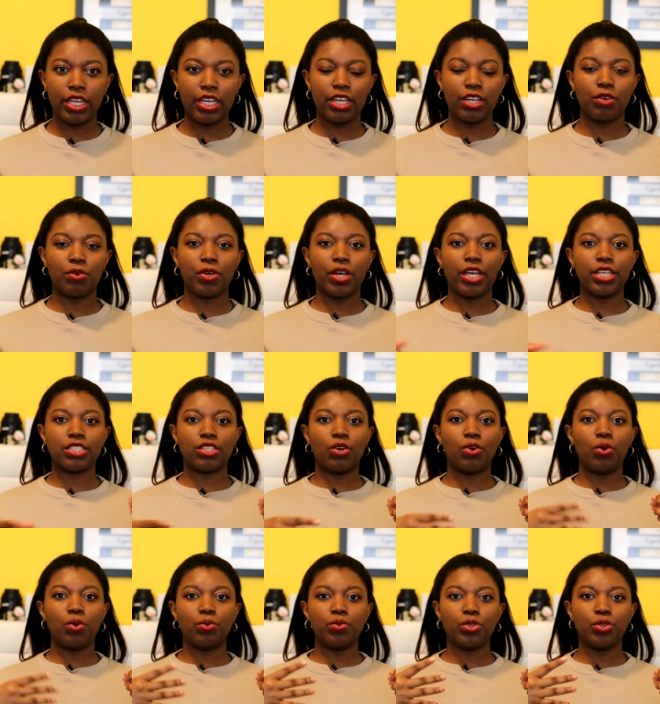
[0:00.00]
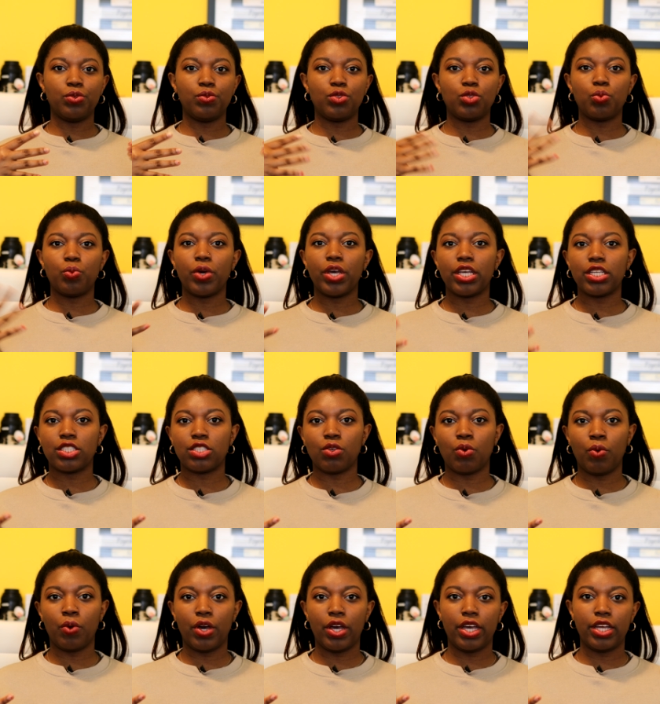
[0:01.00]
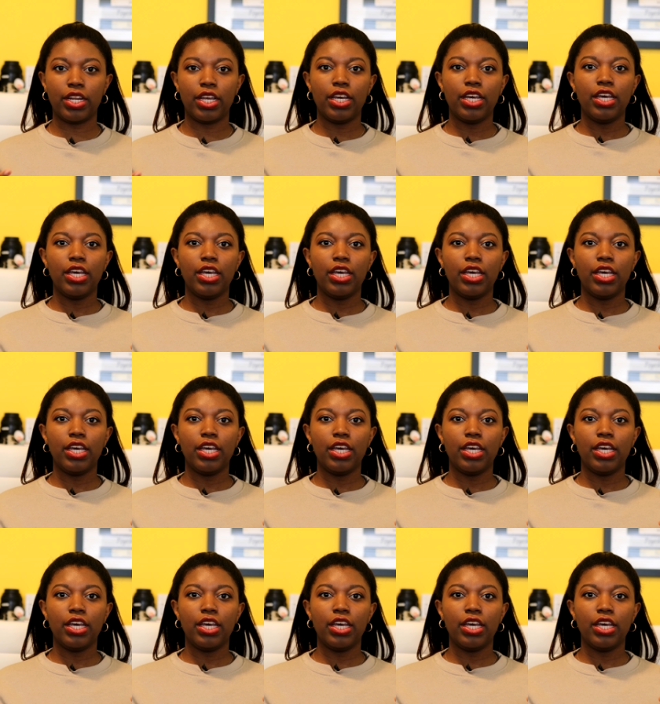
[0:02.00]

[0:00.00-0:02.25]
It creates a whole new twist on